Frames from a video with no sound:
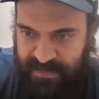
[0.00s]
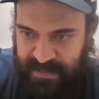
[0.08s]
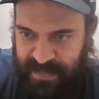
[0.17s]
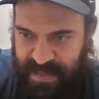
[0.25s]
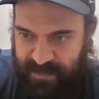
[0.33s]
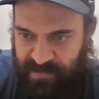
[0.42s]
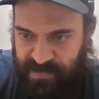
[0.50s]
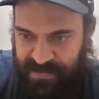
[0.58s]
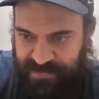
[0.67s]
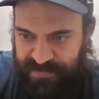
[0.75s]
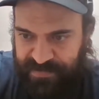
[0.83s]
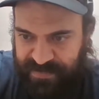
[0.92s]
Campbell
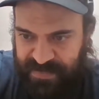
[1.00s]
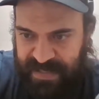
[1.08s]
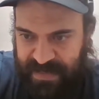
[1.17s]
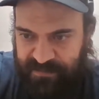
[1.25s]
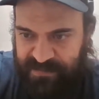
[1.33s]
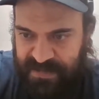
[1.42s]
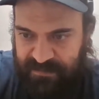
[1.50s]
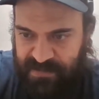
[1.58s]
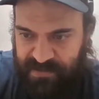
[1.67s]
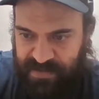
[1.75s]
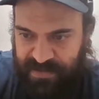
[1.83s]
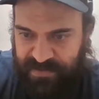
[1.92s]
team
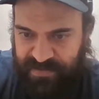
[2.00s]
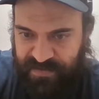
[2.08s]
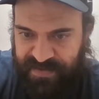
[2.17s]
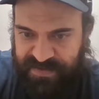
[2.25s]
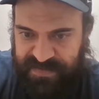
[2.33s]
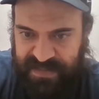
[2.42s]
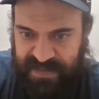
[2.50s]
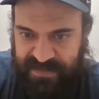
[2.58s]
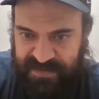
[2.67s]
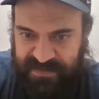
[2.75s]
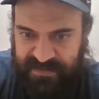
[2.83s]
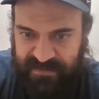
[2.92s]
total under
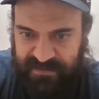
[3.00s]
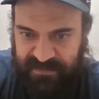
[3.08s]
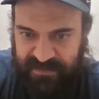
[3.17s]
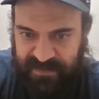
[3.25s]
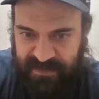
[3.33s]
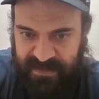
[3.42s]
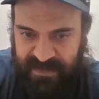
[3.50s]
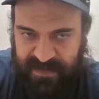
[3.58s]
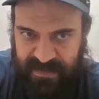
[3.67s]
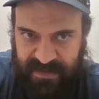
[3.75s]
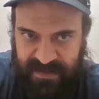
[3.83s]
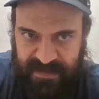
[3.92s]
36
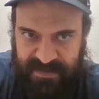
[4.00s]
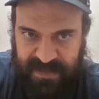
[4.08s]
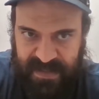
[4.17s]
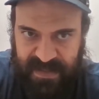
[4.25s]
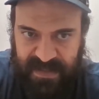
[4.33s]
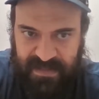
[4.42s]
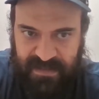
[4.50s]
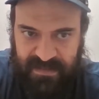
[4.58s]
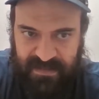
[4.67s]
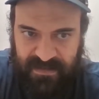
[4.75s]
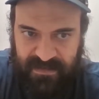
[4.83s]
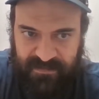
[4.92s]
is a
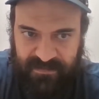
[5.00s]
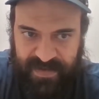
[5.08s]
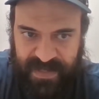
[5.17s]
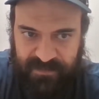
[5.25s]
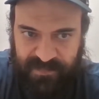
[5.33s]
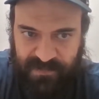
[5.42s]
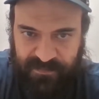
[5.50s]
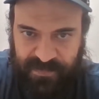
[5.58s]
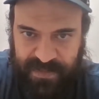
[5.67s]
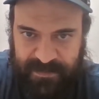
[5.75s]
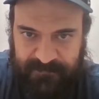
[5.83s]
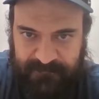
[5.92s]
bettable
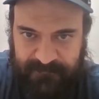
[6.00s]
play.